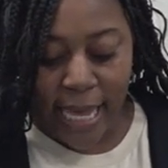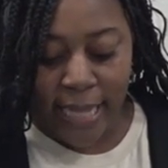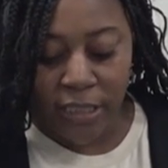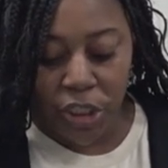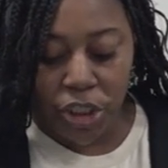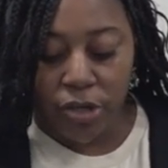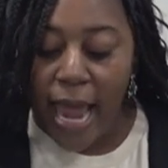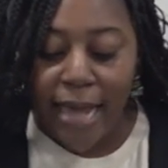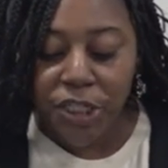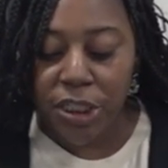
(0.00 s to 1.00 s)
And to
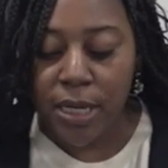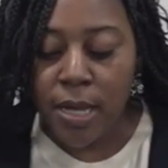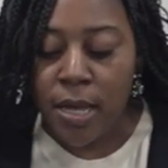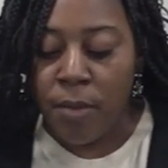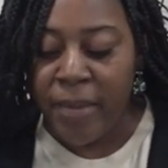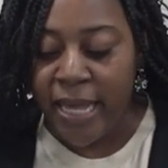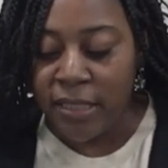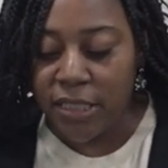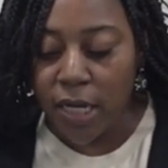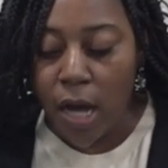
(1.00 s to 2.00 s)
stretch
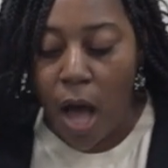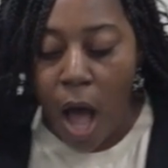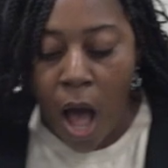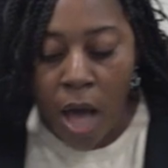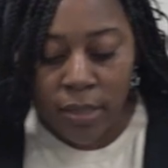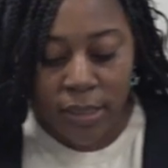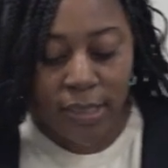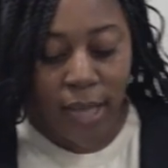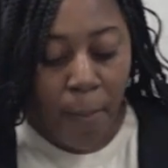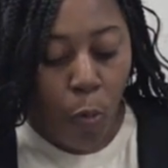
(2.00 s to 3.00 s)
means to cause
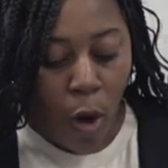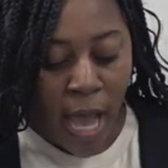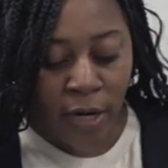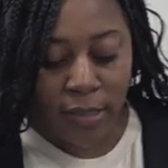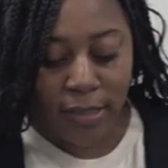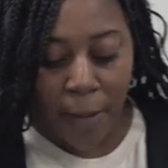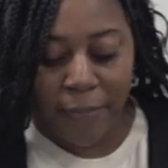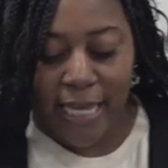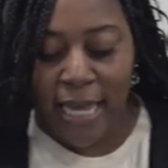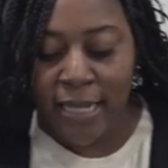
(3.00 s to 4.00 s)
someone or
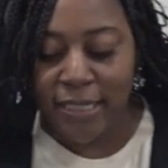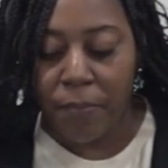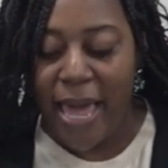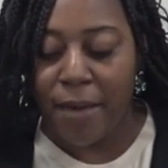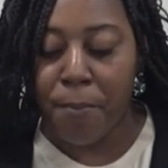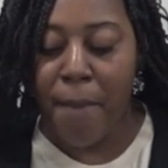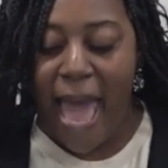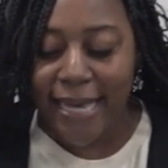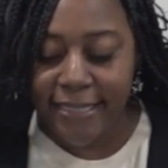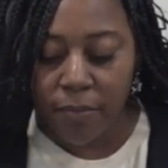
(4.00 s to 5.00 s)
something to make
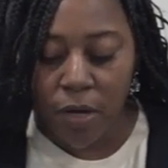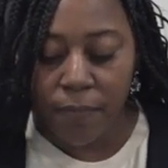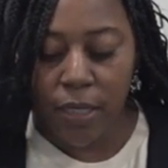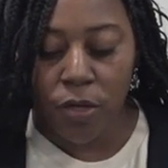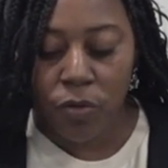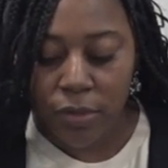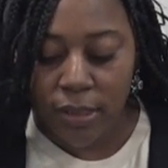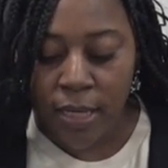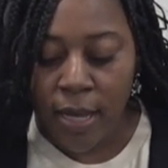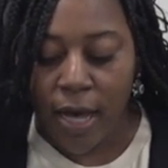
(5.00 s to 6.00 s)
maximum use